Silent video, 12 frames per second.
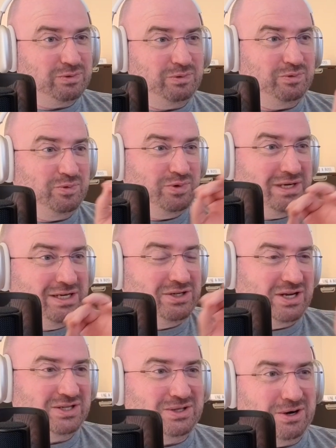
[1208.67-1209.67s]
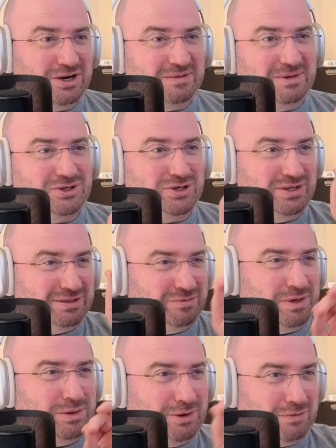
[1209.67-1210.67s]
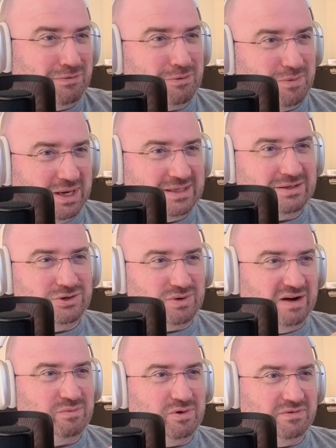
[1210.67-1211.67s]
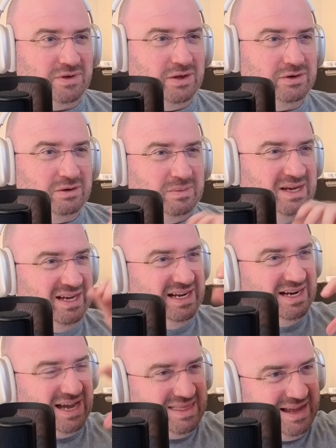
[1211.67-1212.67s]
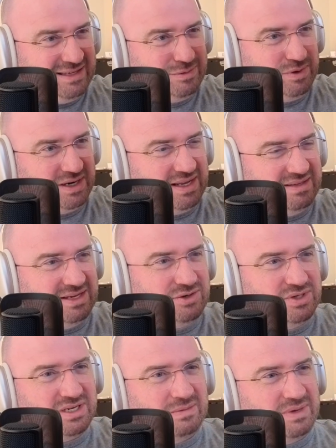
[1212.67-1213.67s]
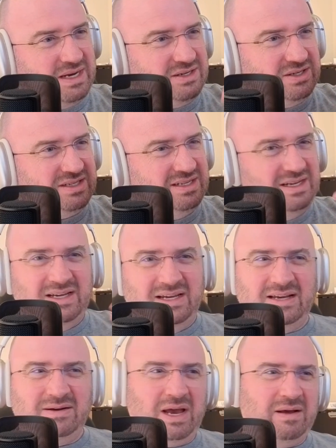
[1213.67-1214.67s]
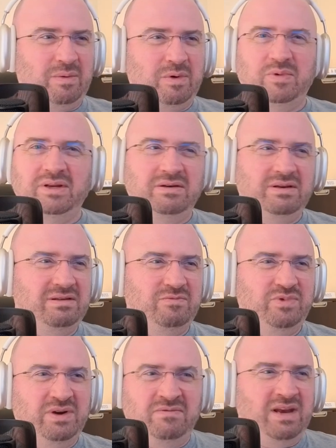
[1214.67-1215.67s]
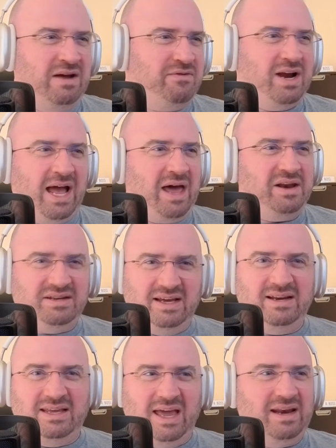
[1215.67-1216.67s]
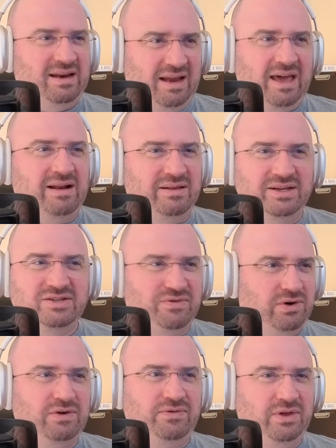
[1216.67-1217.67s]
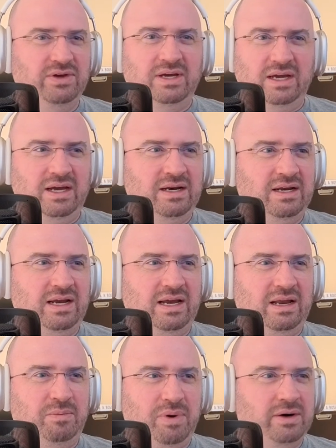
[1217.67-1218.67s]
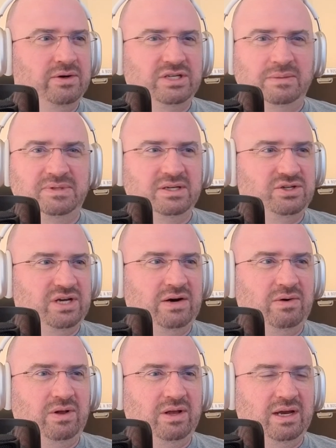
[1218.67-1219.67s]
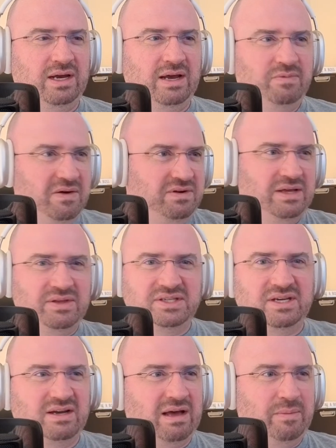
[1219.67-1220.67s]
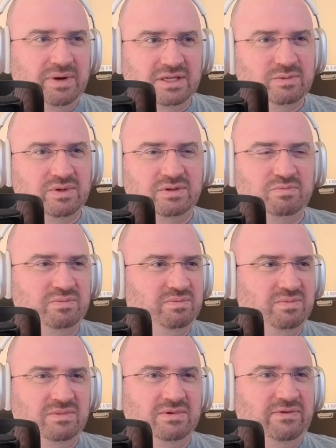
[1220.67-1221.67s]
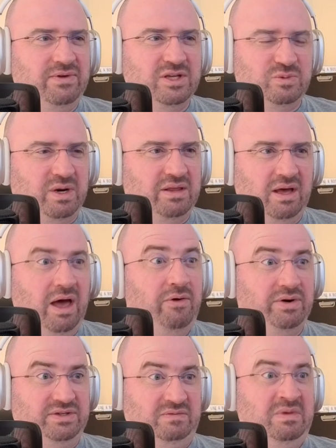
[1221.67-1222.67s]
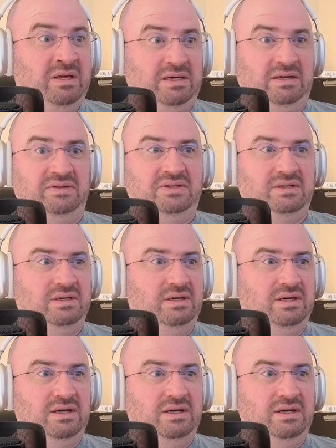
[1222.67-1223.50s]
when we adjust their commissions and we look for ways to drive more volume. And that's where it gets interesting. But when we've never had a dedicated analyst for affiliate and partnerships in general, and we've done this at companies with affiliate spend in the hundreds of millions.